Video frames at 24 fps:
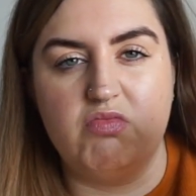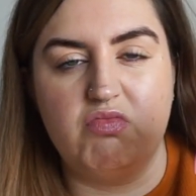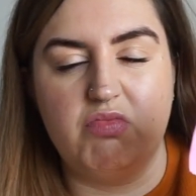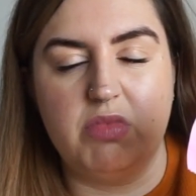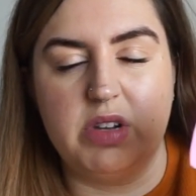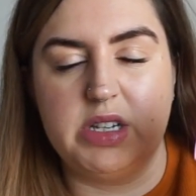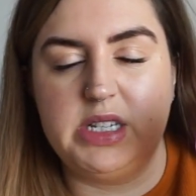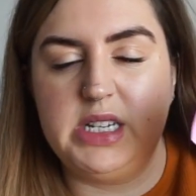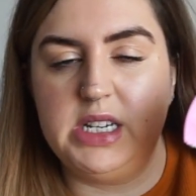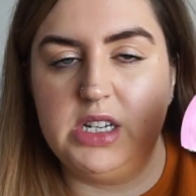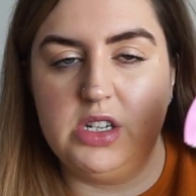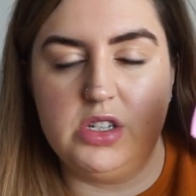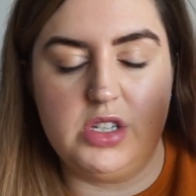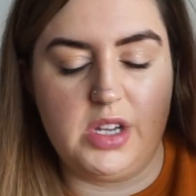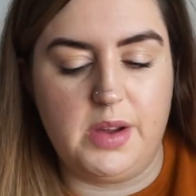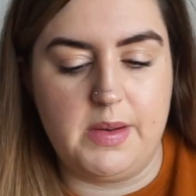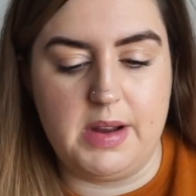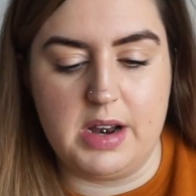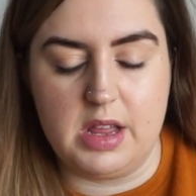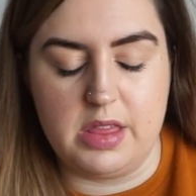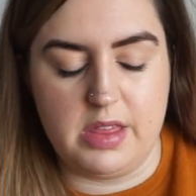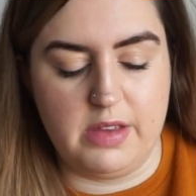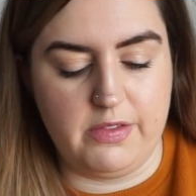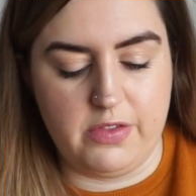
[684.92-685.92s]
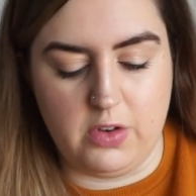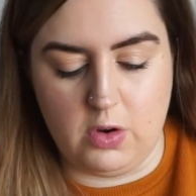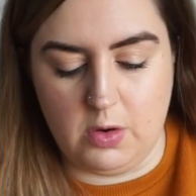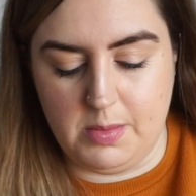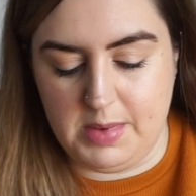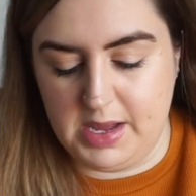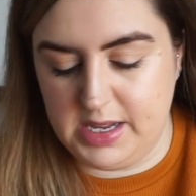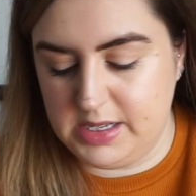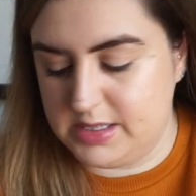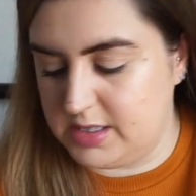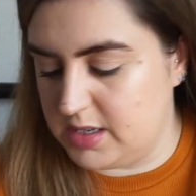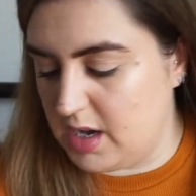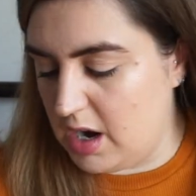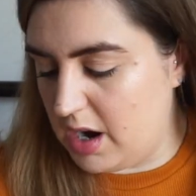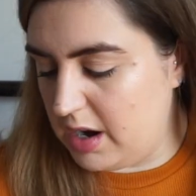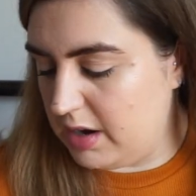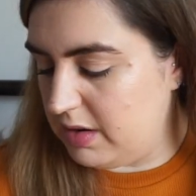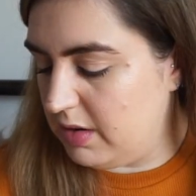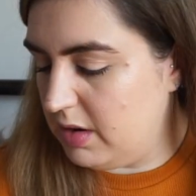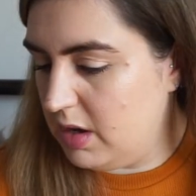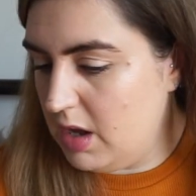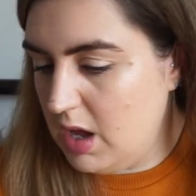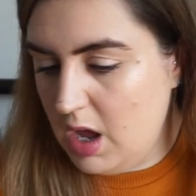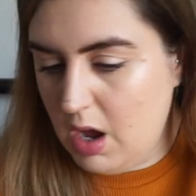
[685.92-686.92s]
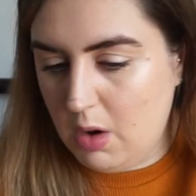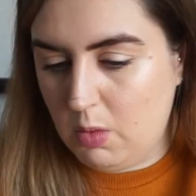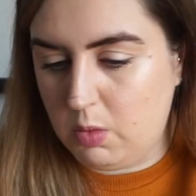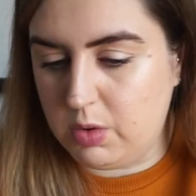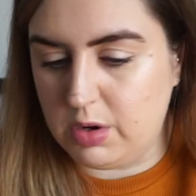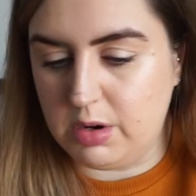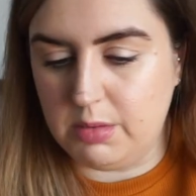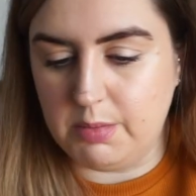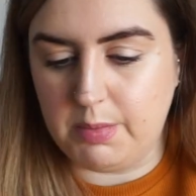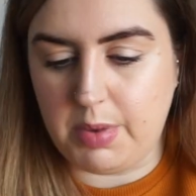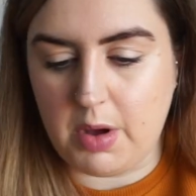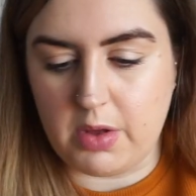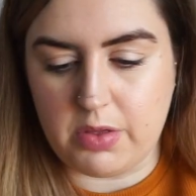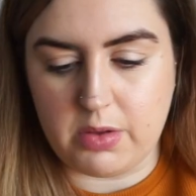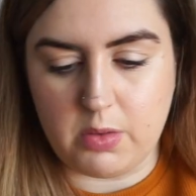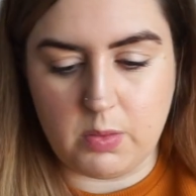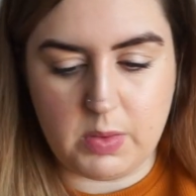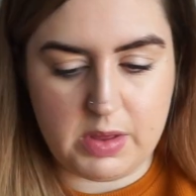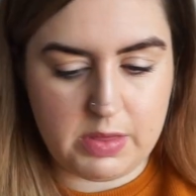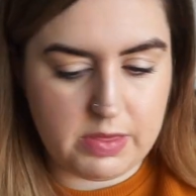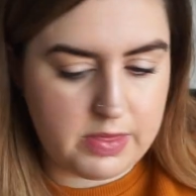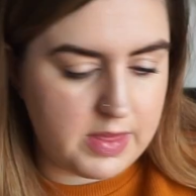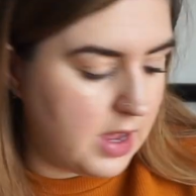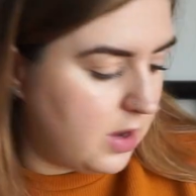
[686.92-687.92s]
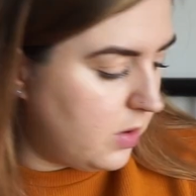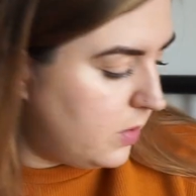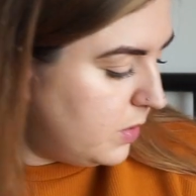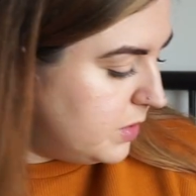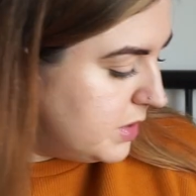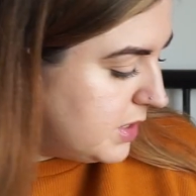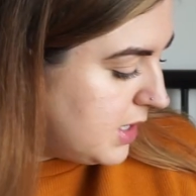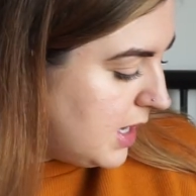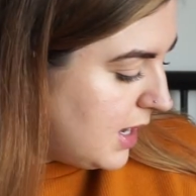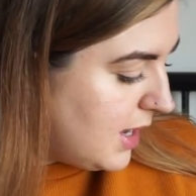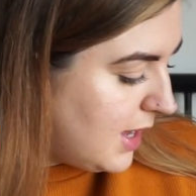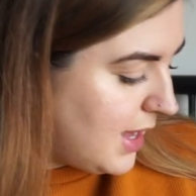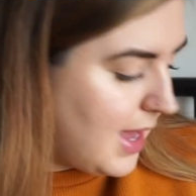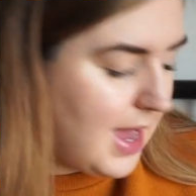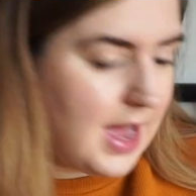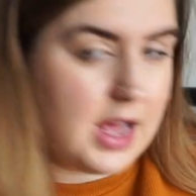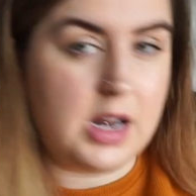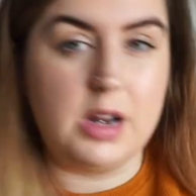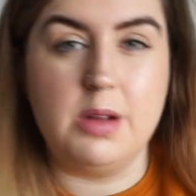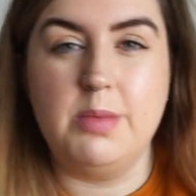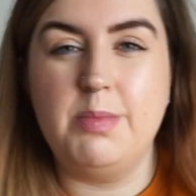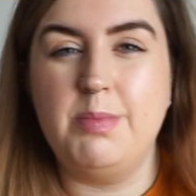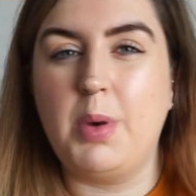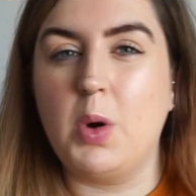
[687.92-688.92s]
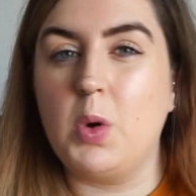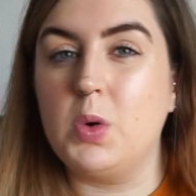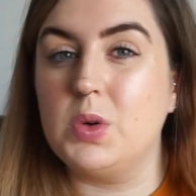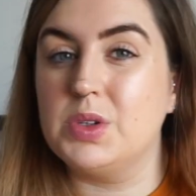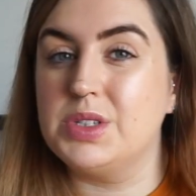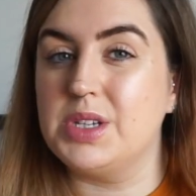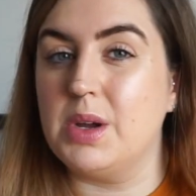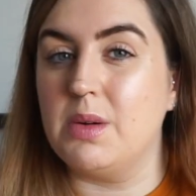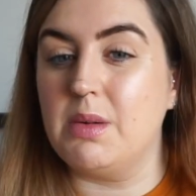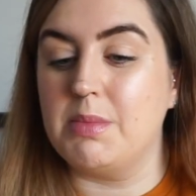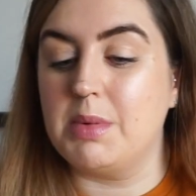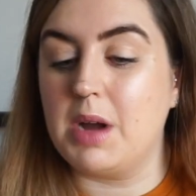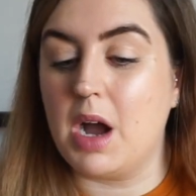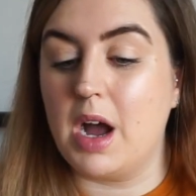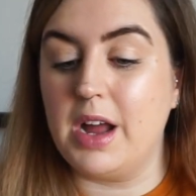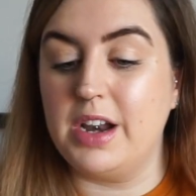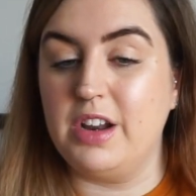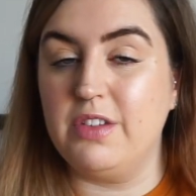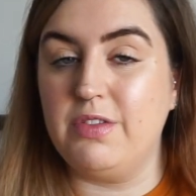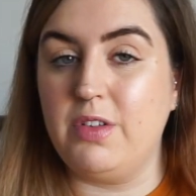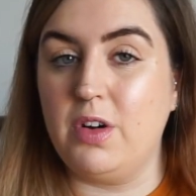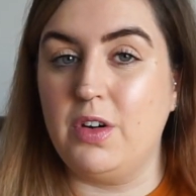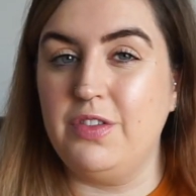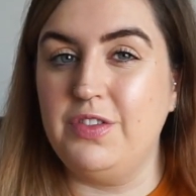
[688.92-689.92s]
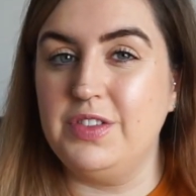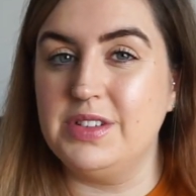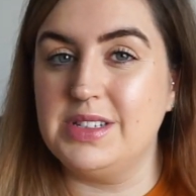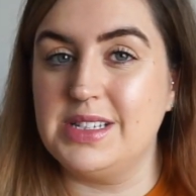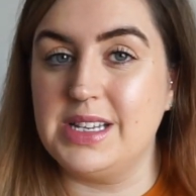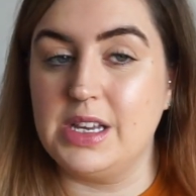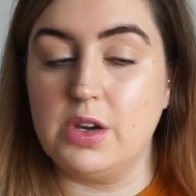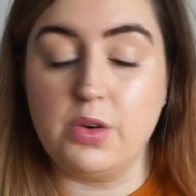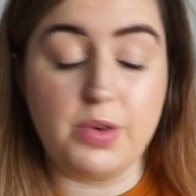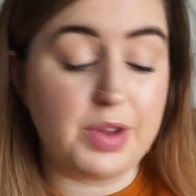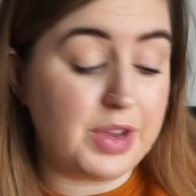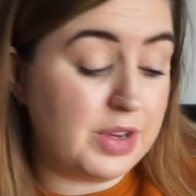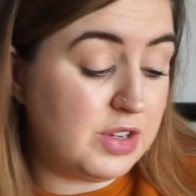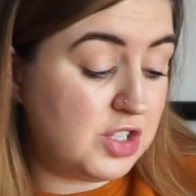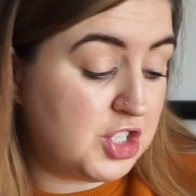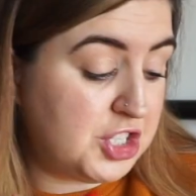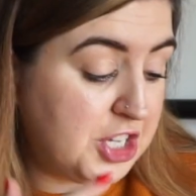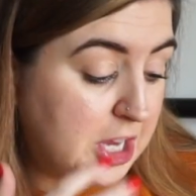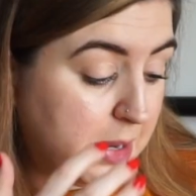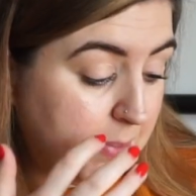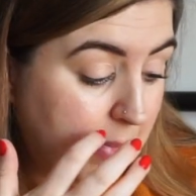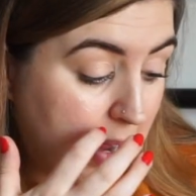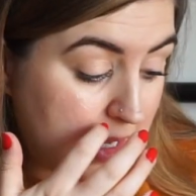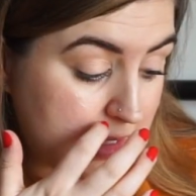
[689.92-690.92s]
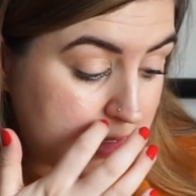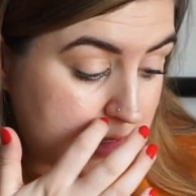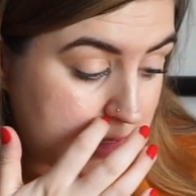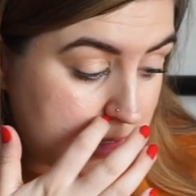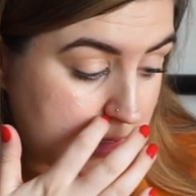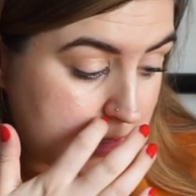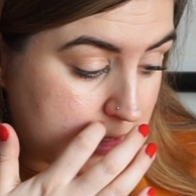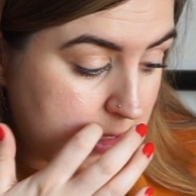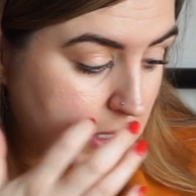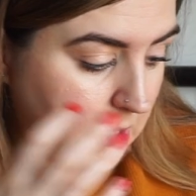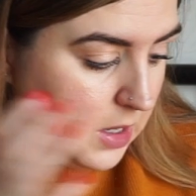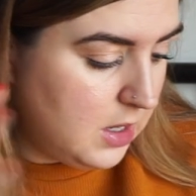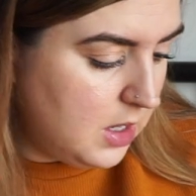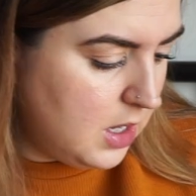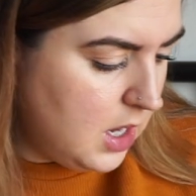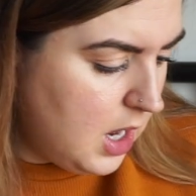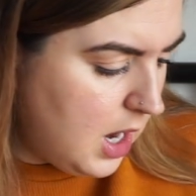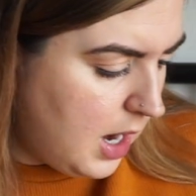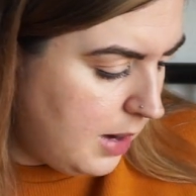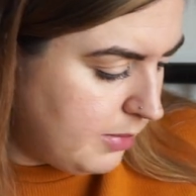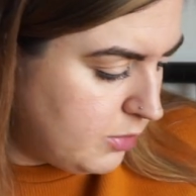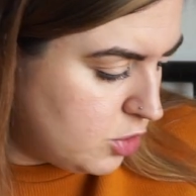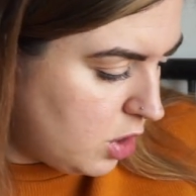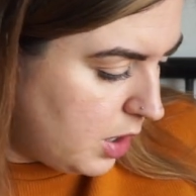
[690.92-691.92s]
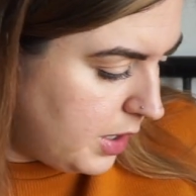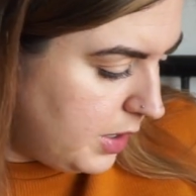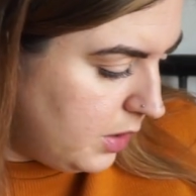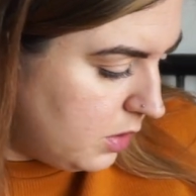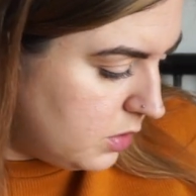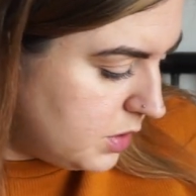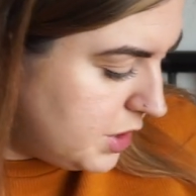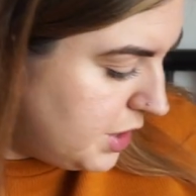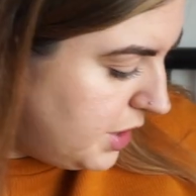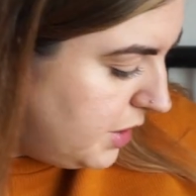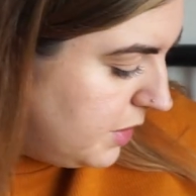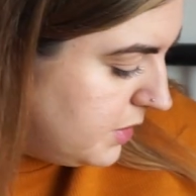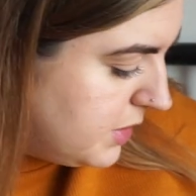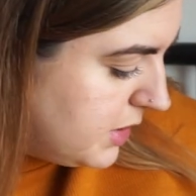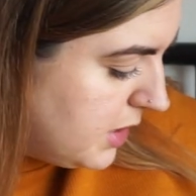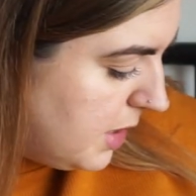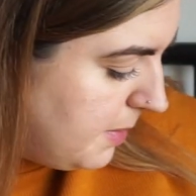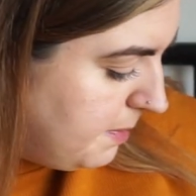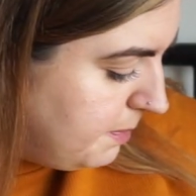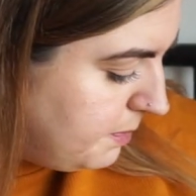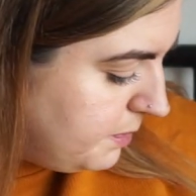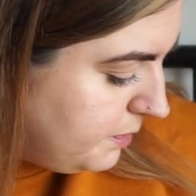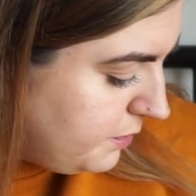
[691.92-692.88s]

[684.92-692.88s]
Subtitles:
didn't do anything for me, so wouldn't bother with those again. But also I'm kind of off single-use sheet masks. I'm trying not to use them.